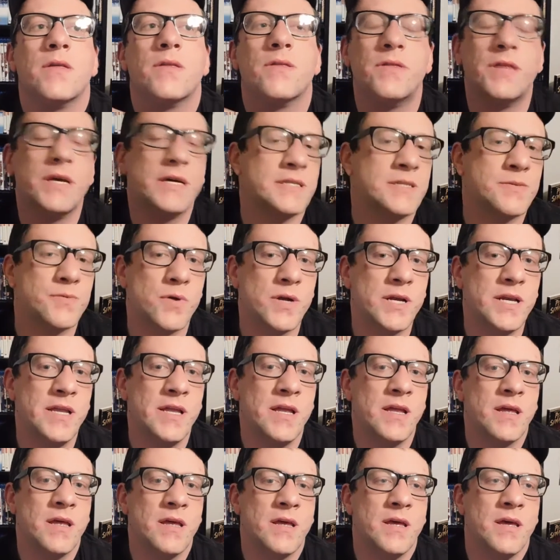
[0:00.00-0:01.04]
This one,
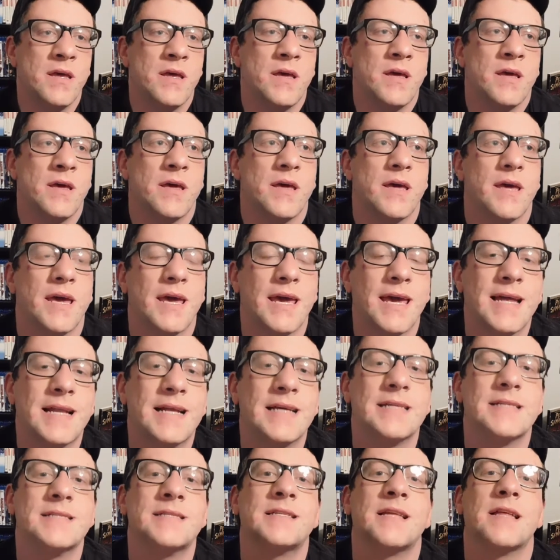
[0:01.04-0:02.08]
it
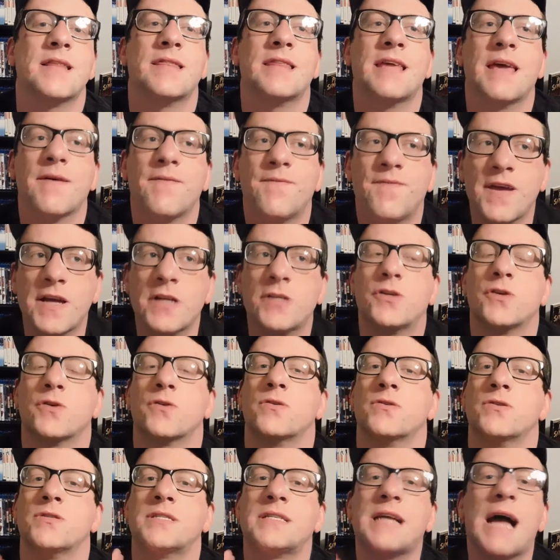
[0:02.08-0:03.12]
is the
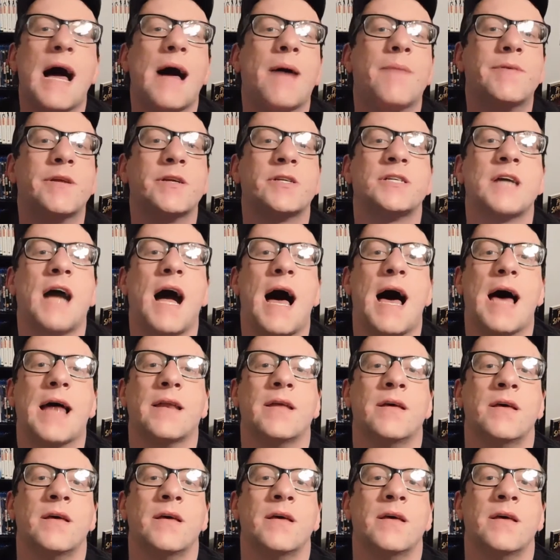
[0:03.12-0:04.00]
Avengers' time to shine.